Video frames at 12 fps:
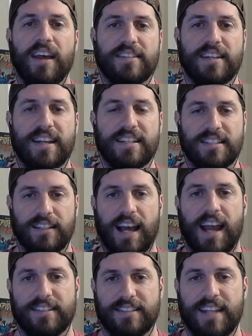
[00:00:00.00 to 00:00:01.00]
Today is the
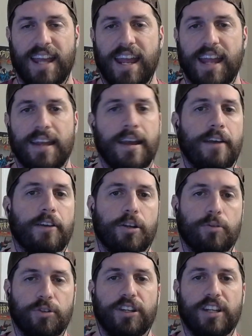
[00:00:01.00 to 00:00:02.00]
last day. It
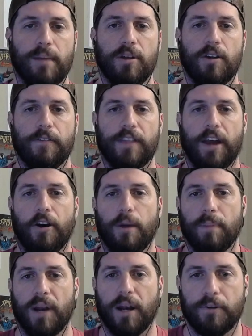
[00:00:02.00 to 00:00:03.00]
could really get me over that
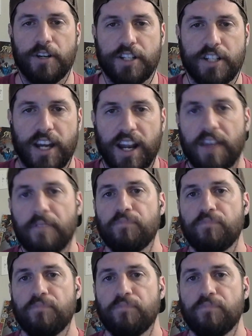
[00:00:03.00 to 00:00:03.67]
hump. I'd appreciate it.